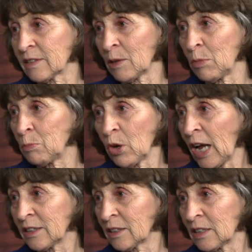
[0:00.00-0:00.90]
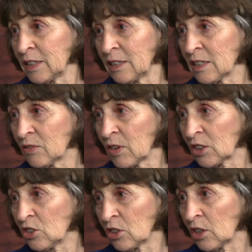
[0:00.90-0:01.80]
I'd be practically
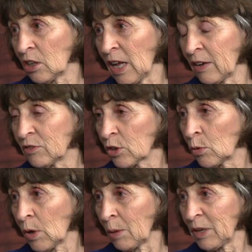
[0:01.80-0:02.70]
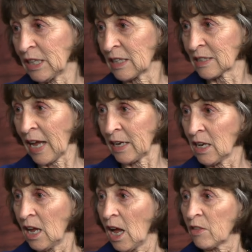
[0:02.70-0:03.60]
dysfunctional after a while because I,
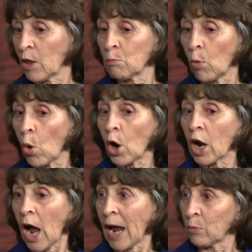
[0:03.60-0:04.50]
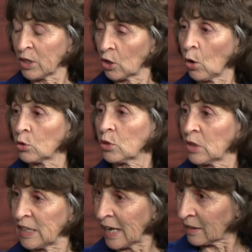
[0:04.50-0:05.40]
the more I would church, go to
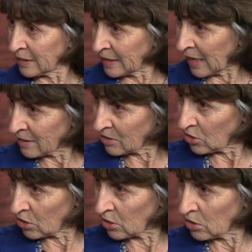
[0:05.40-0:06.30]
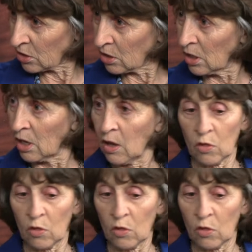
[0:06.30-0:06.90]
the LDS church, yeah.